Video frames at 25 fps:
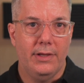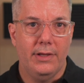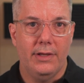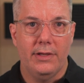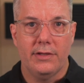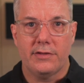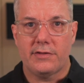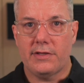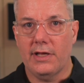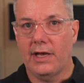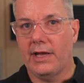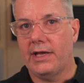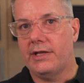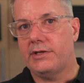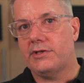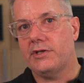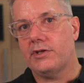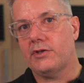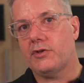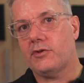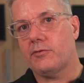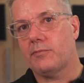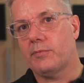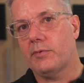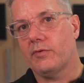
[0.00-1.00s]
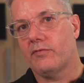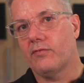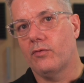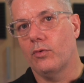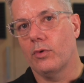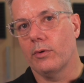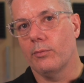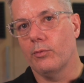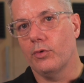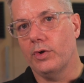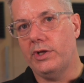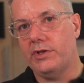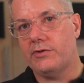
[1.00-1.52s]
Scientists
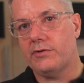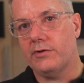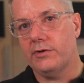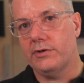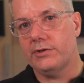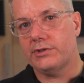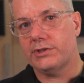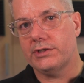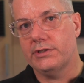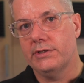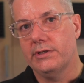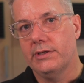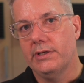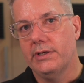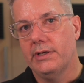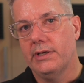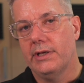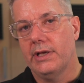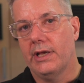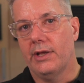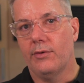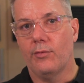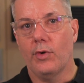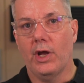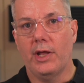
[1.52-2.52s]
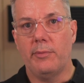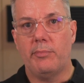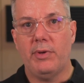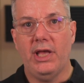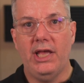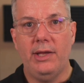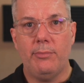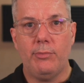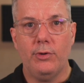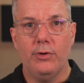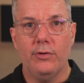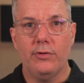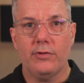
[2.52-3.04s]
perform research and write
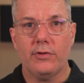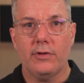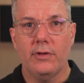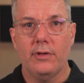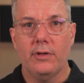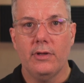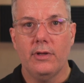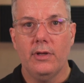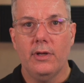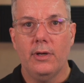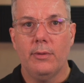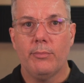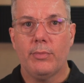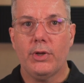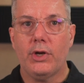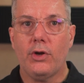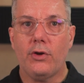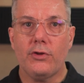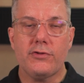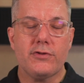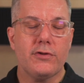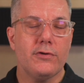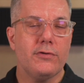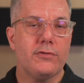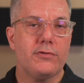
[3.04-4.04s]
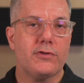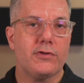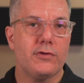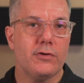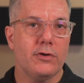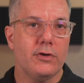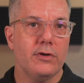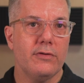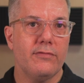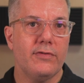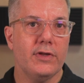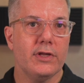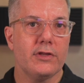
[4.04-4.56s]
papers, but also
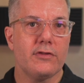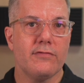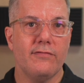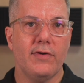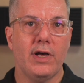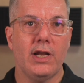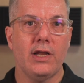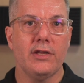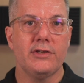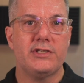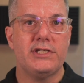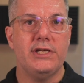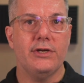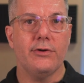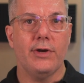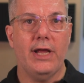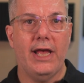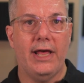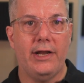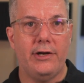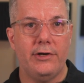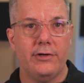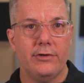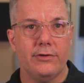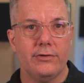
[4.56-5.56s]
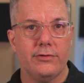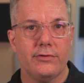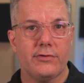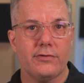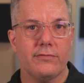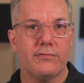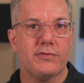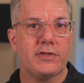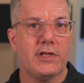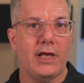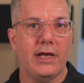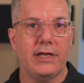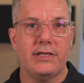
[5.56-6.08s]
serve as volunteer editors of
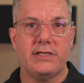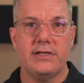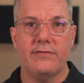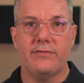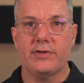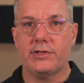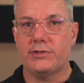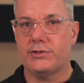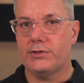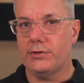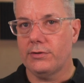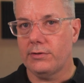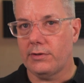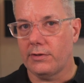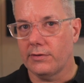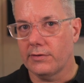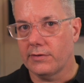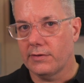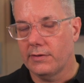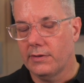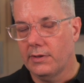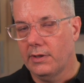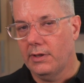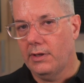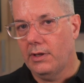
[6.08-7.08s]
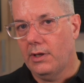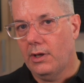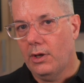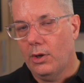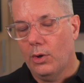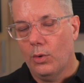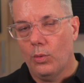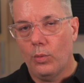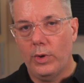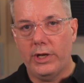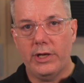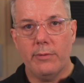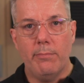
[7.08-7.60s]
scientific journals.
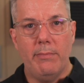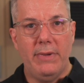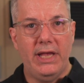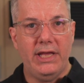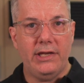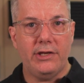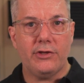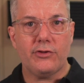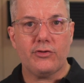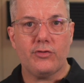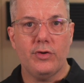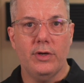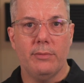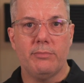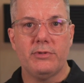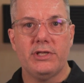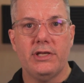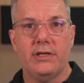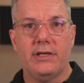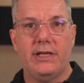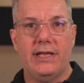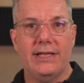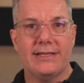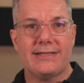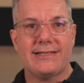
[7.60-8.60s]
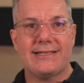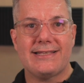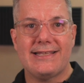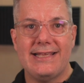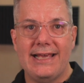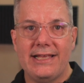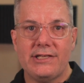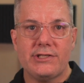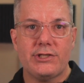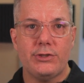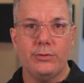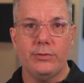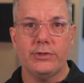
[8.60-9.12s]
When a manuscript gets
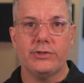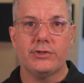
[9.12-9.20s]
sent to a